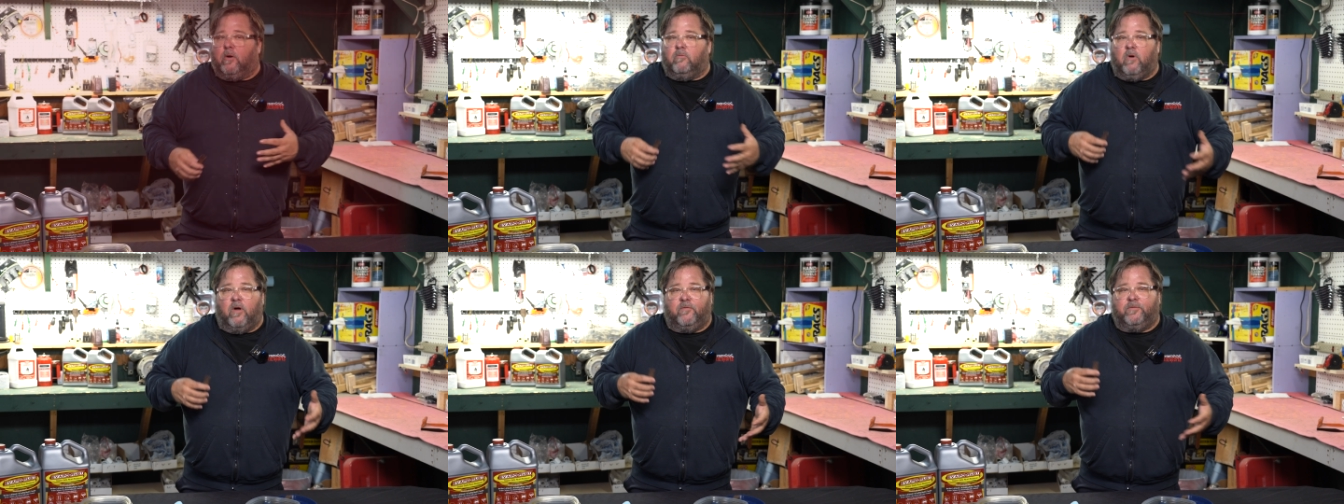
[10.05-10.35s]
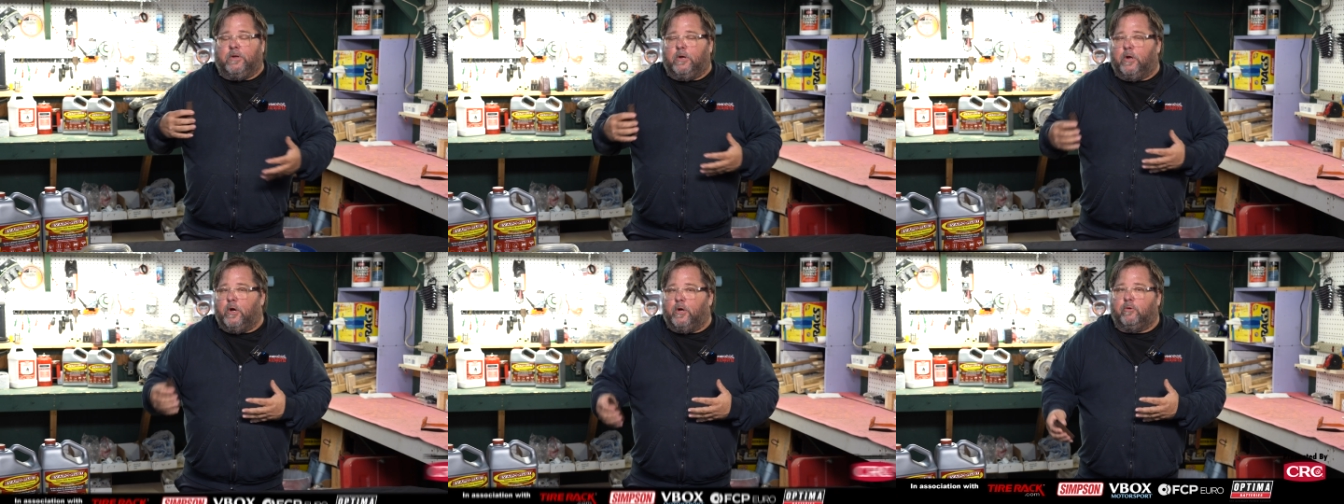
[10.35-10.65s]
a
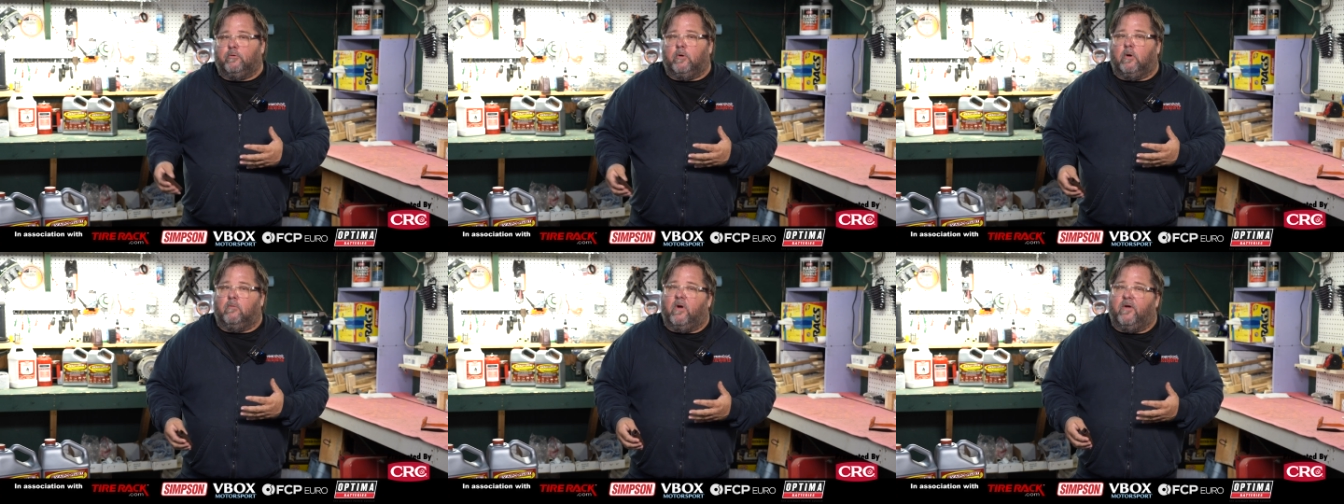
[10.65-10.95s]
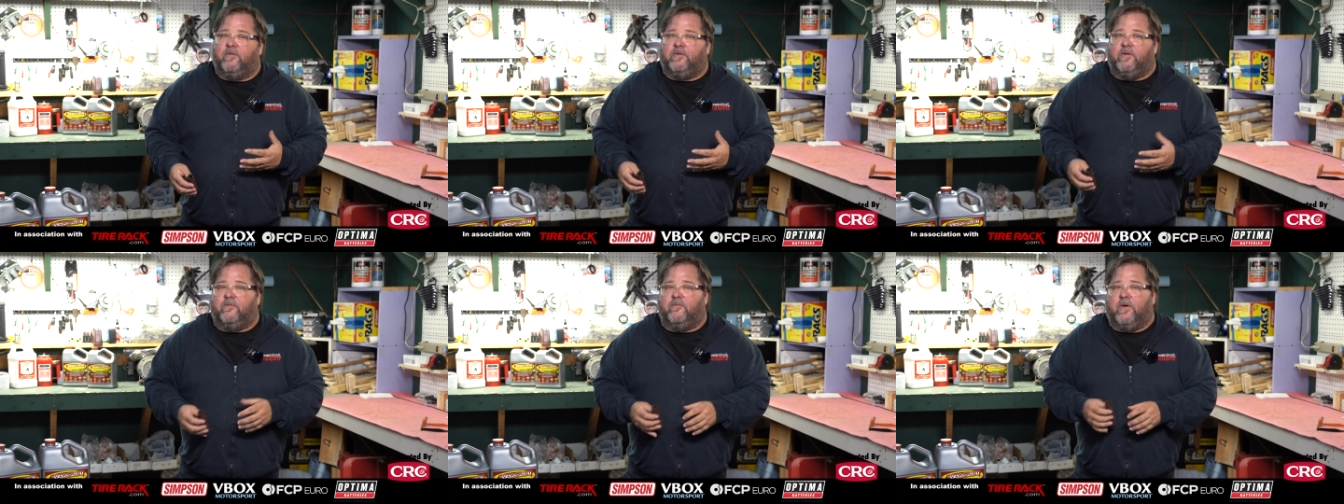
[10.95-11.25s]
rusty hood or a
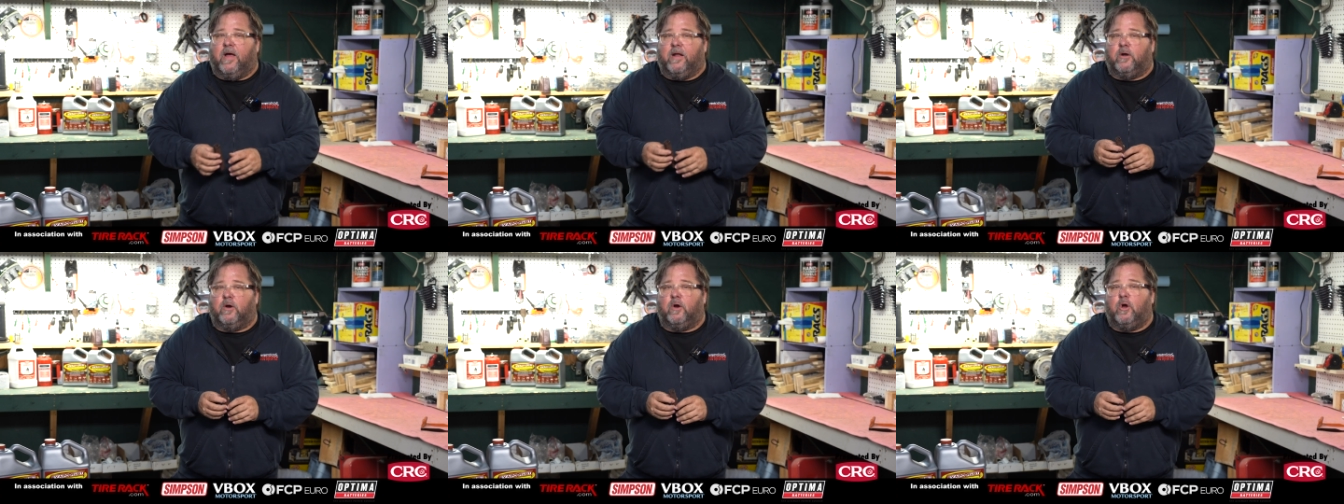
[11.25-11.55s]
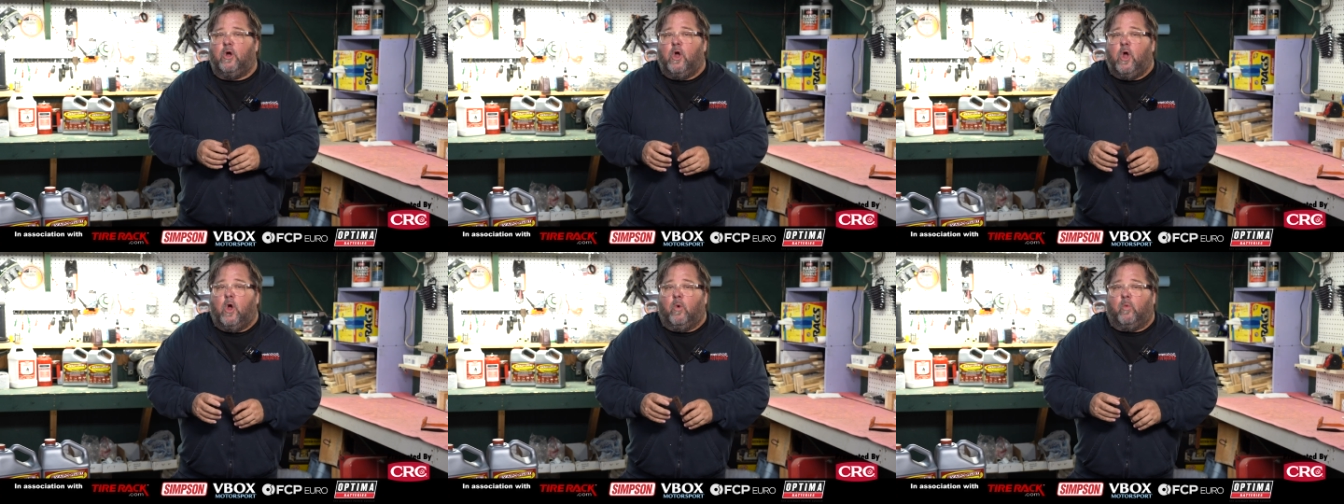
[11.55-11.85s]
rusty
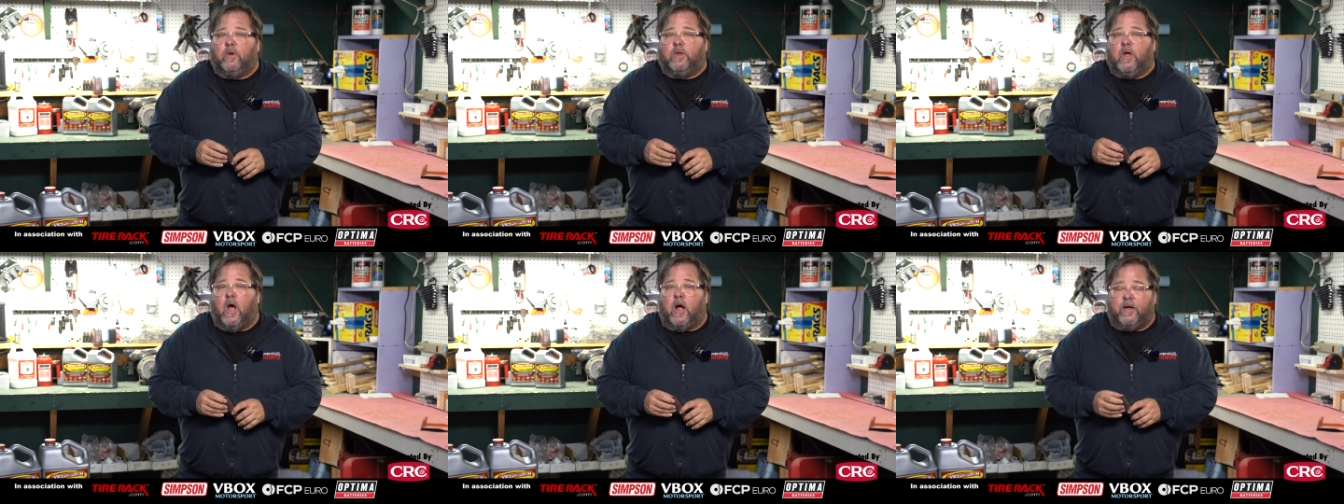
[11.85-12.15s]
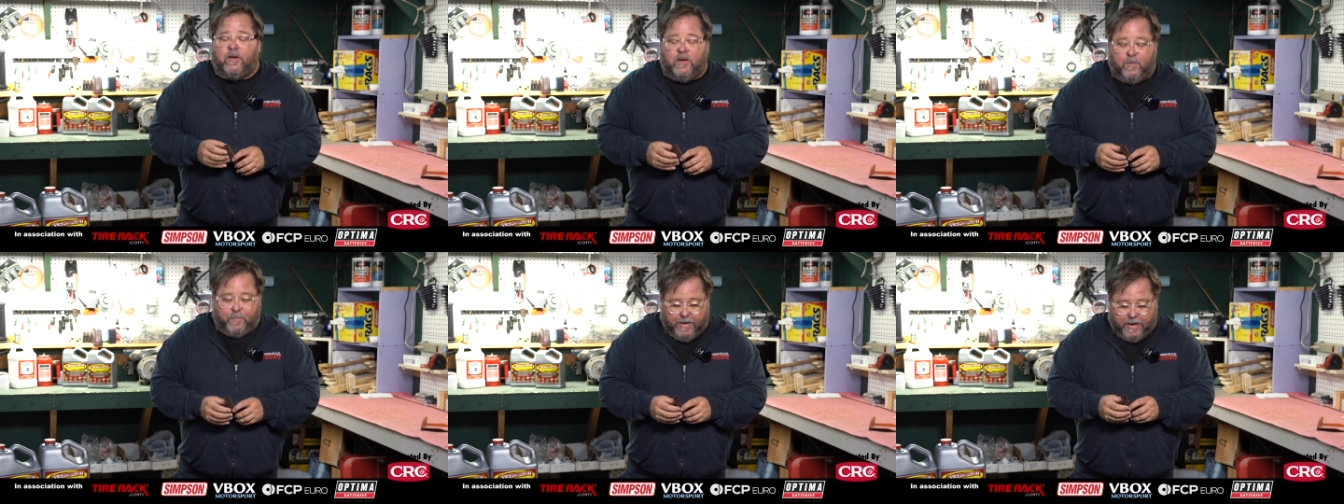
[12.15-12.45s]
fender. We're
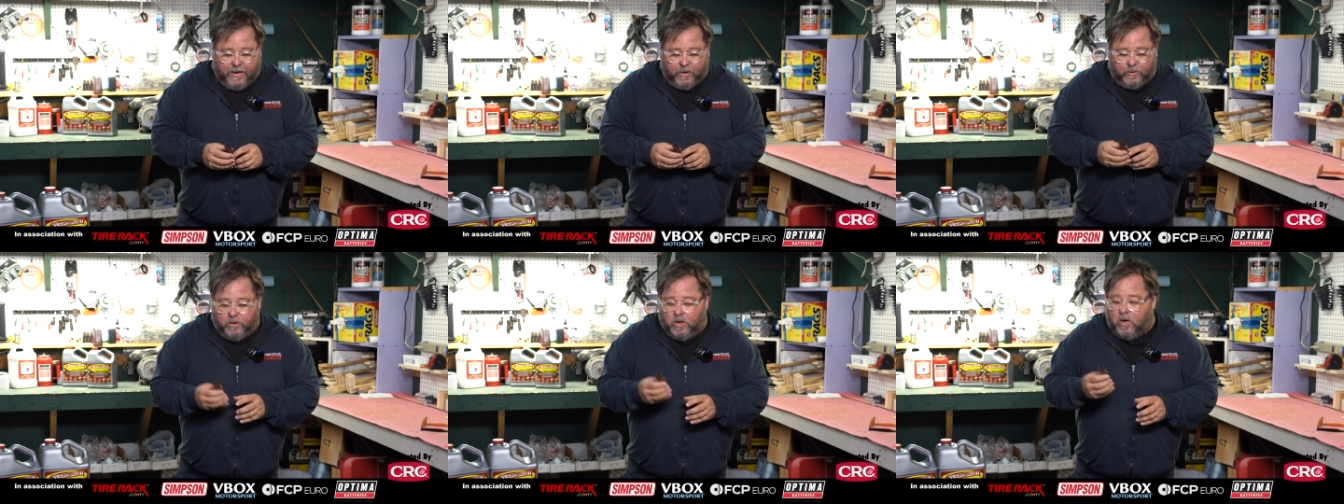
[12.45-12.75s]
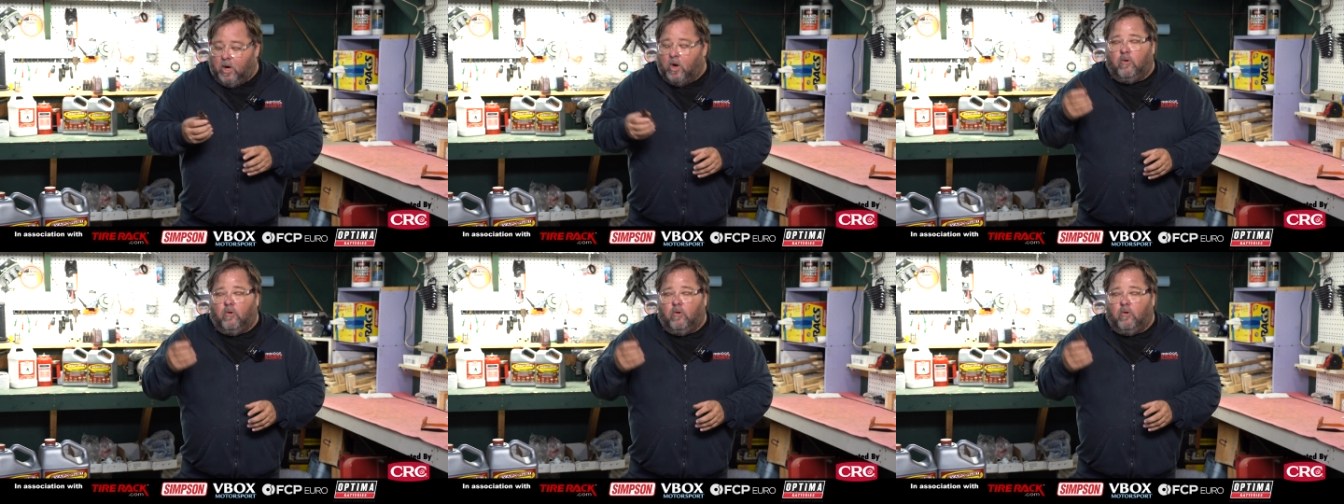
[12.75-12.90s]
talking about